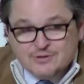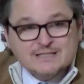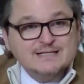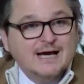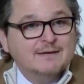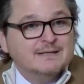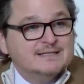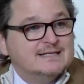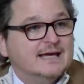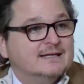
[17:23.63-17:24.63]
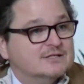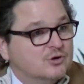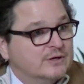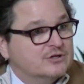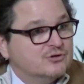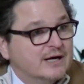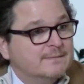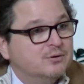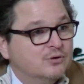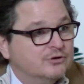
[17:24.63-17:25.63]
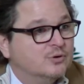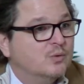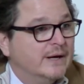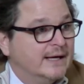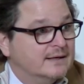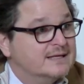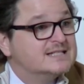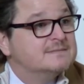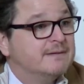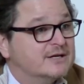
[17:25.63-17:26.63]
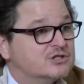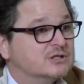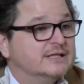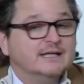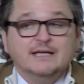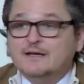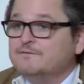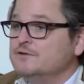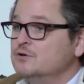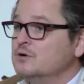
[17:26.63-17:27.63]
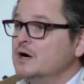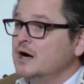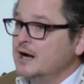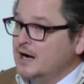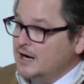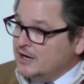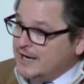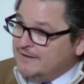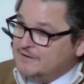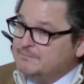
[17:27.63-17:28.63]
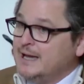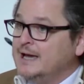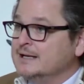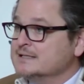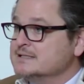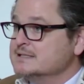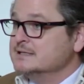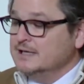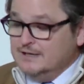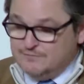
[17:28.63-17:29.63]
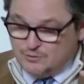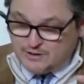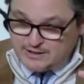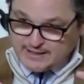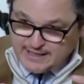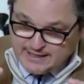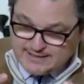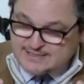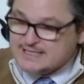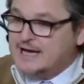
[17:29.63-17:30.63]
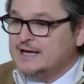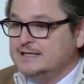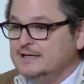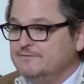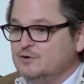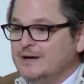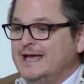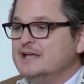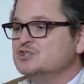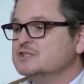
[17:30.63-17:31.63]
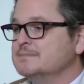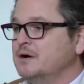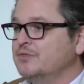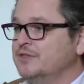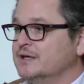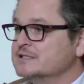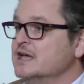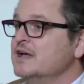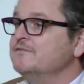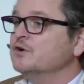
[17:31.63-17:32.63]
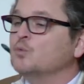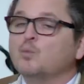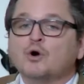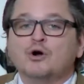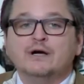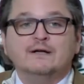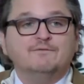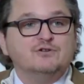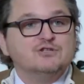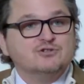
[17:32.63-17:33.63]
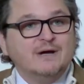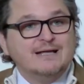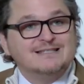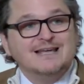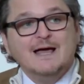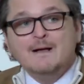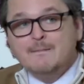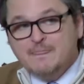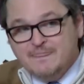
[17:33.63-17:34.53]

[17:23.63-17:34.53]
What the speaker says: Now is the time that Satan is going to try to pull you away, especially if you are having panics, if you are anxiety, if you're anxious about things, if you're worried, if you're stressed.